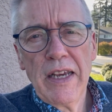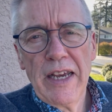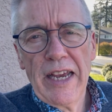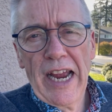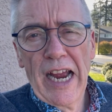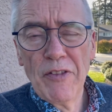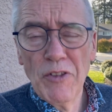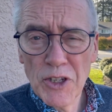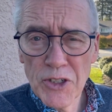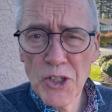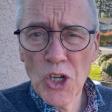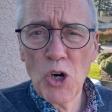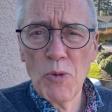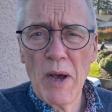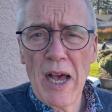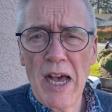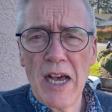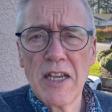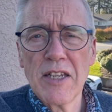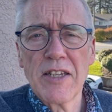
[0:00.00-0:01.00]
And this home
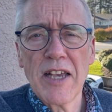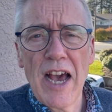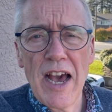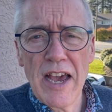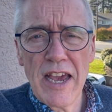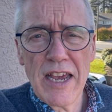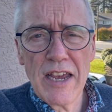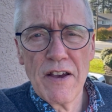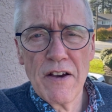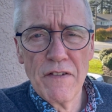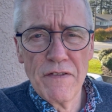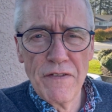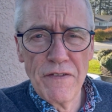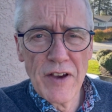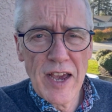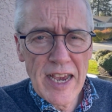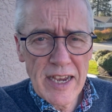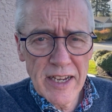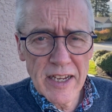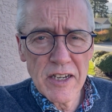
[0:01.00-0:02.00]
has a
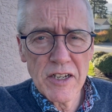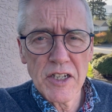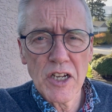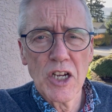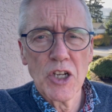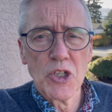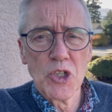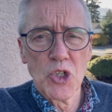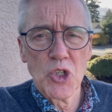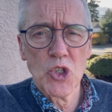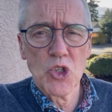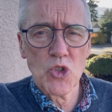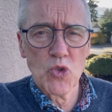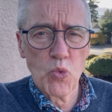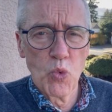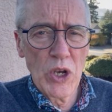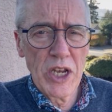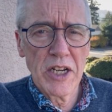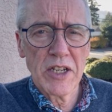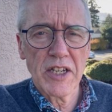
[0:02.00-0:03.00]
vacant
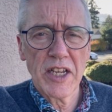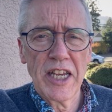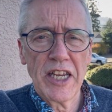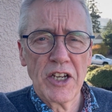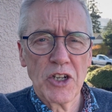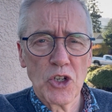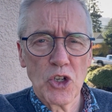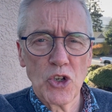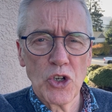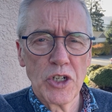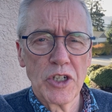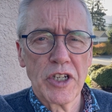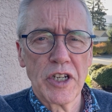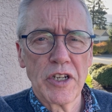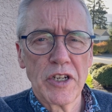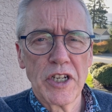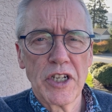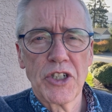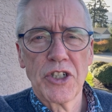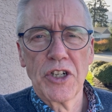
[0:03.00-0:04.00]
suite in good
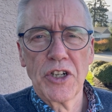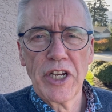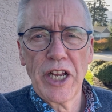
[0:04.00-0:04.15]
condition.